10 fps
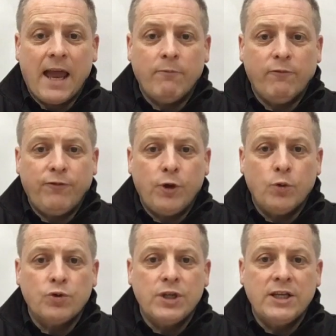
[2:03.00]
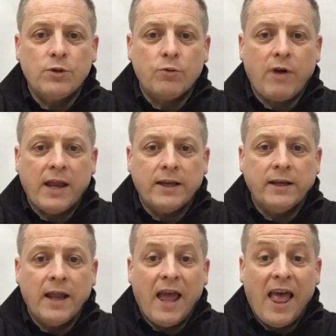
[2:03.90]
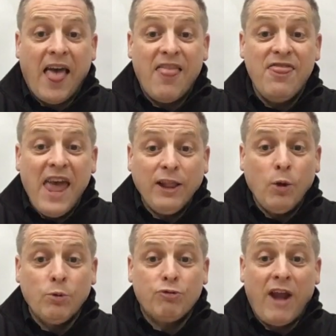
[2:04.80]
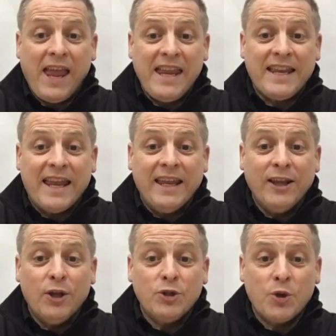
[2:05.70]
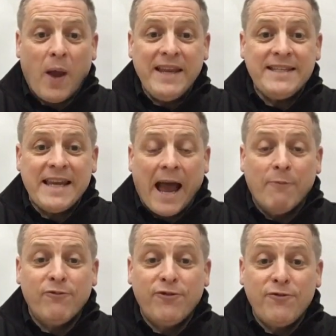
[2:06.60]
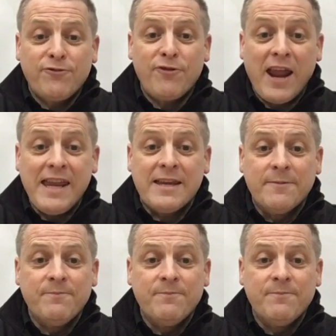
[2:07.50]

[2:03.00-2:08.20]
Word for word: amp fuse needs upgrading, they'll upgrade it to 80 amp for free.